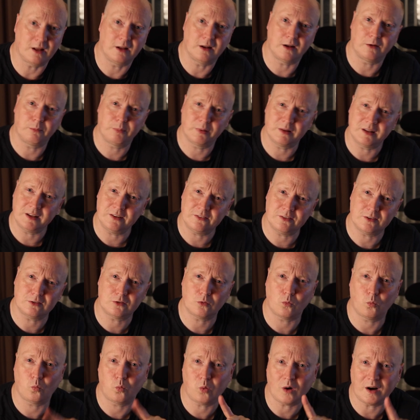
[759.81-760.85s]
and I believe there's
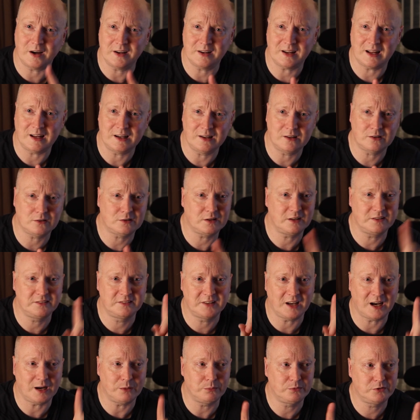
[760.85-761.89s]
a wide angle
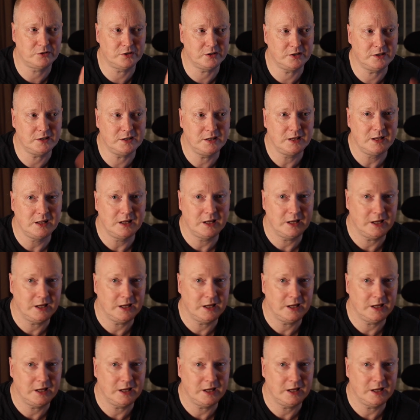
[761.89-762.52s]
adapter